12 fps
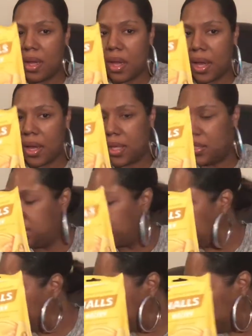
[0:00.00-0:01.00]
I got these
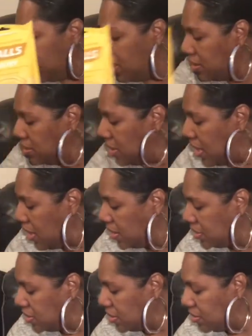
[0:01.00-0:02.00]
for everybody else in the
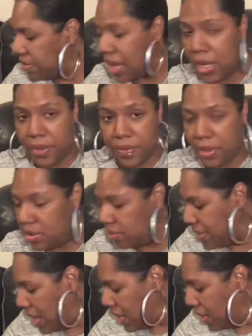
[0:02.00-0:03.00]
house, mainly for little
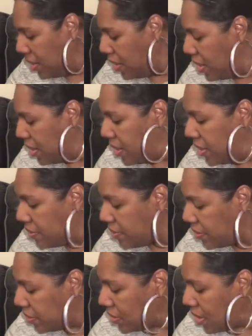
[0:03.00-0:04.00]
Manny.
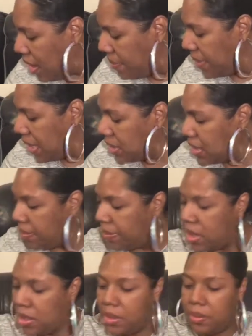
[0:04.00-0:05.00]
I picked up
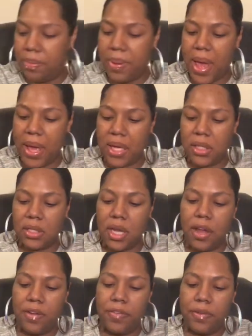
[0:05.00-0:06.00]
a little package
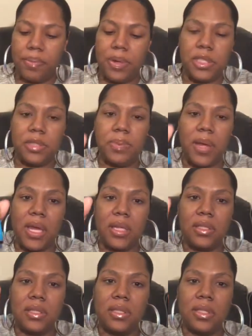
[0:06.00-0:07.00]
of push
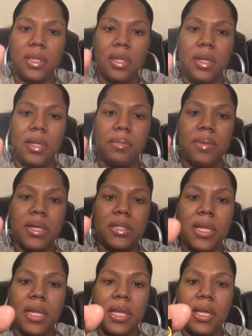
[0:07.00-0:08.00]
pins because
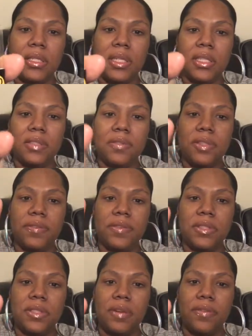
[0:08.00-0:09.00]
I need these for
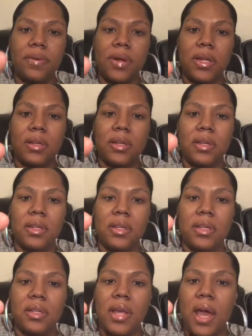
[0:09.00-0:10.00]
different stuff around
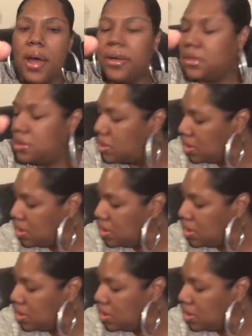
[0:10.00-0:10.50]
the house.